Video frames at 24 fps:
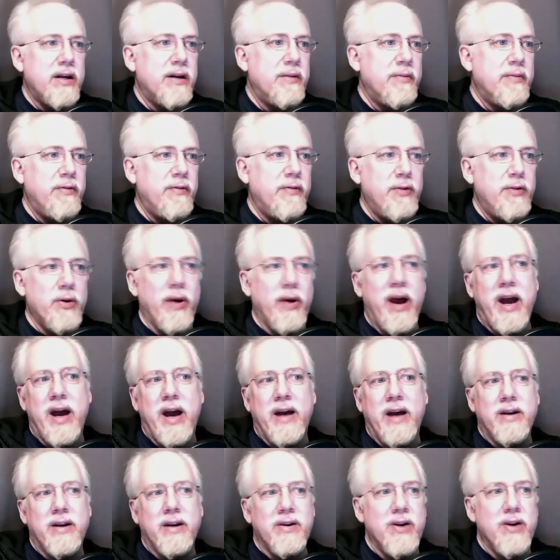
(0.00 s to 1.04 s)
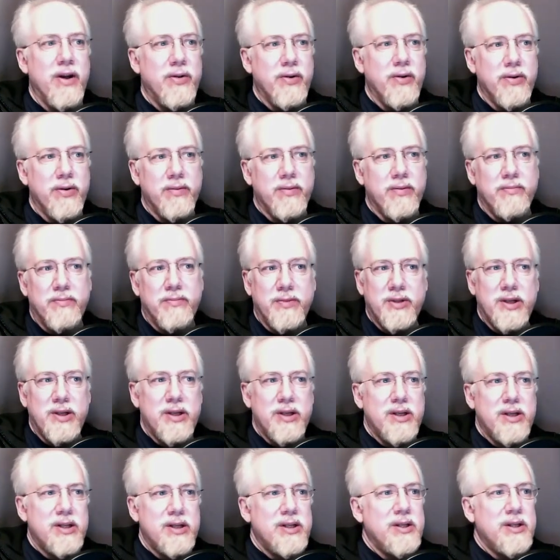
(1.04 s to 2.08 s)
if you add another
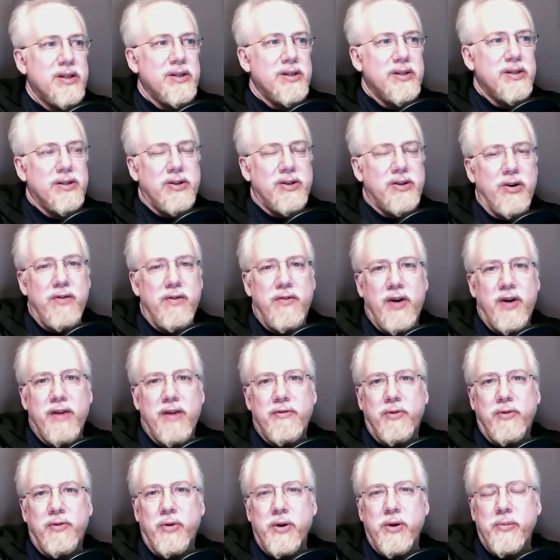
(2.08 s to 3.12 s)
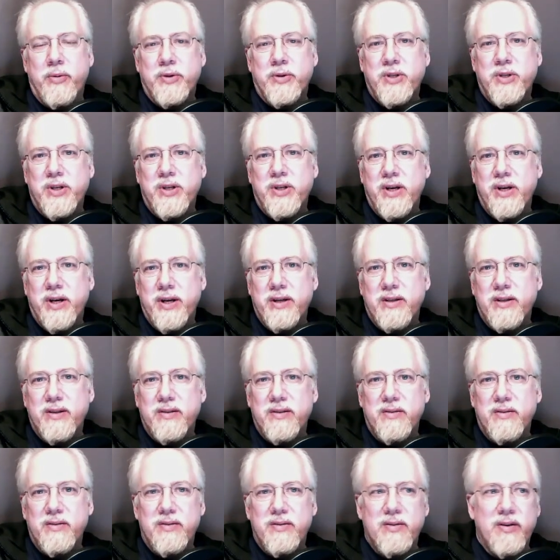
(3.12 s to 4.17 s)
35-40%
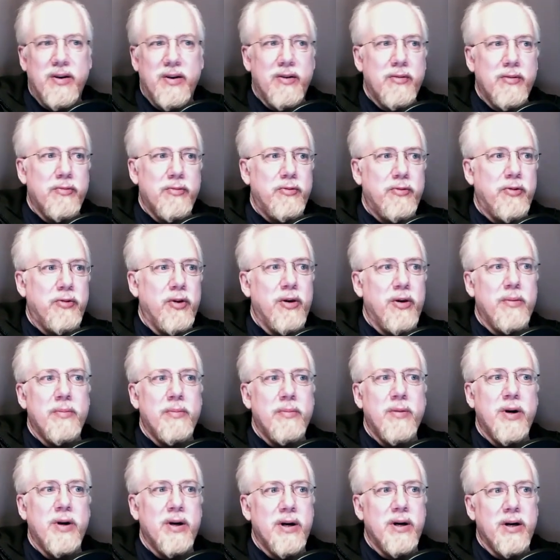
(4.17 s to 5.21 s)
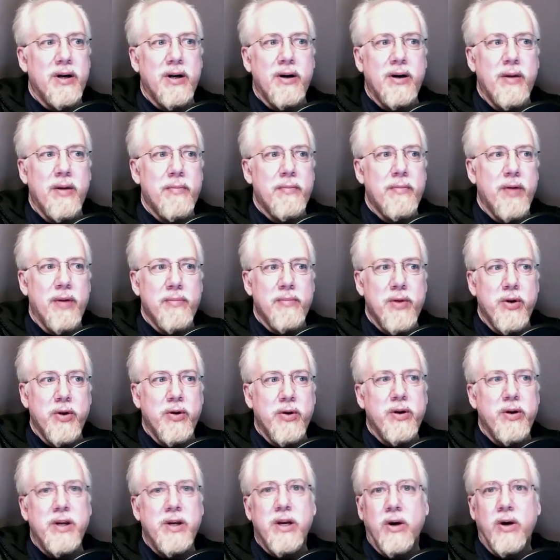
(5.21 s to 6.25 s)
from
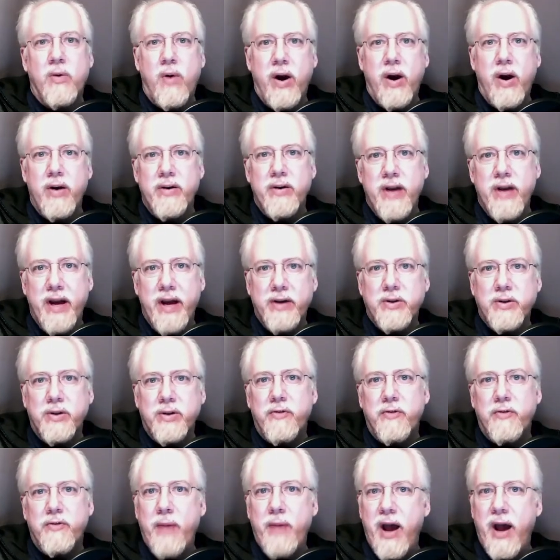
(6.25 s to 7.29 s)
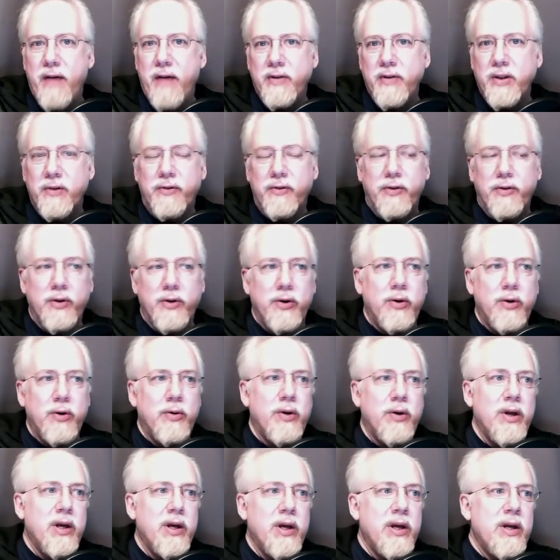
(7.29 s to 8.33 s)
immunity acquired naturally from having the flu,
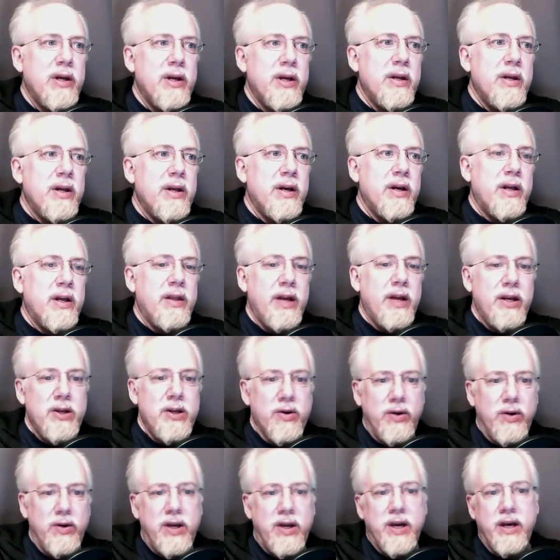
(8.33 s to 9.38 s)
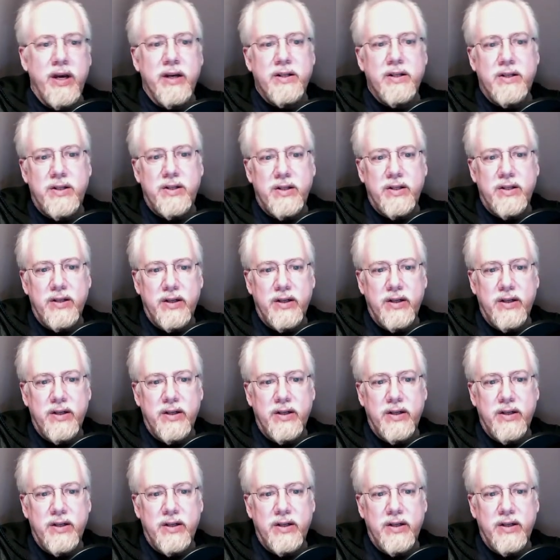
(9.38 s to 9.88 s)
then you would get